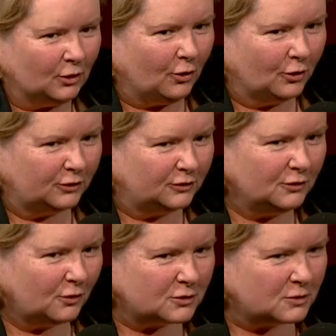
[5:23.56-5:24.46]
Och,
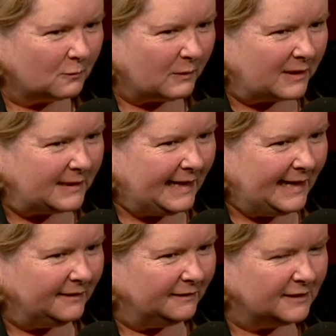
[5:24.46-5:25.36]
not to worry,
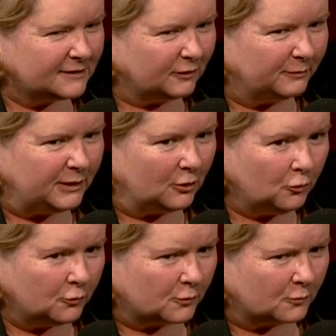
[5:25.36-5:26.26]
hen, this'll be
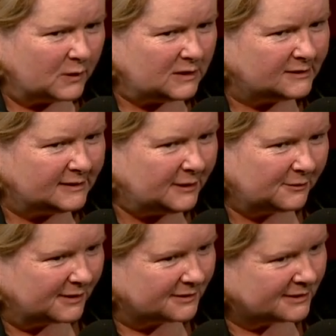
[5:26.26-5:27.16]
our wee
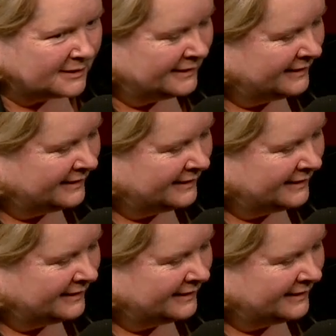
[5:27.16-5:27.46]
secret.